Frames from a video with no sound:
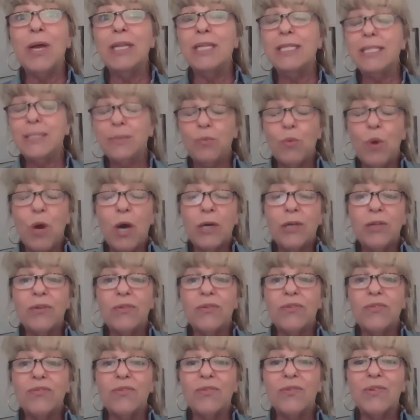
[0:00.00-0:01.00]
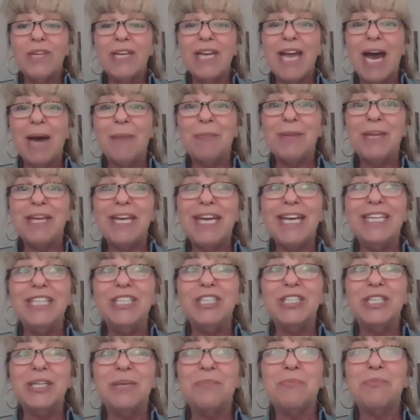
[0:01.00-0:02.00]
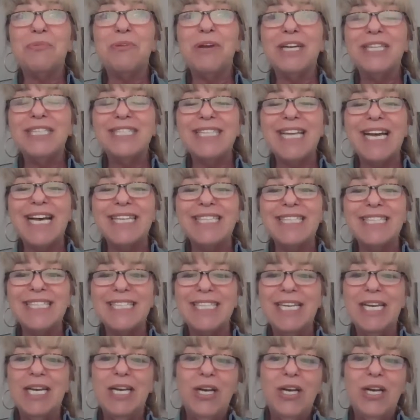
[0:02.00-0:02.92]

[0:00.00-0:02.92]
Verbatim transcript: well as walk you through the application process.